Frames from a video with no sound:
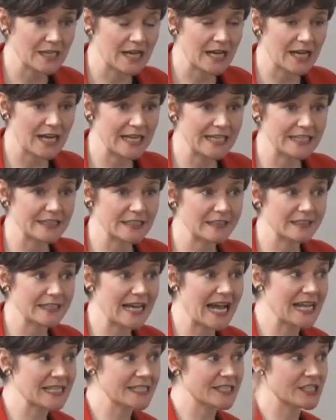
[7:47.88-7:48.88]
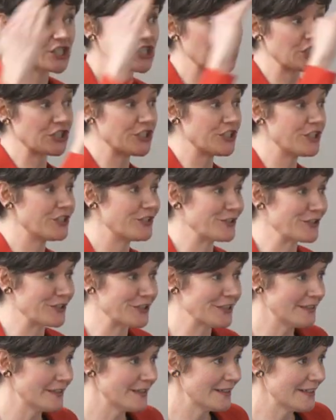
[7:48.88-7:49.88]
Uh, in the last
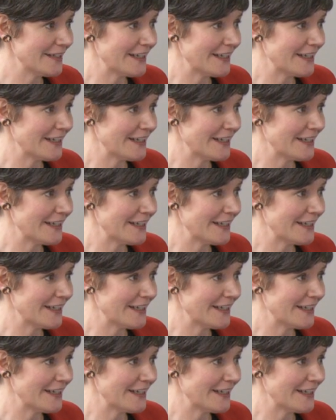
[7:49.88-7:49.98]
year,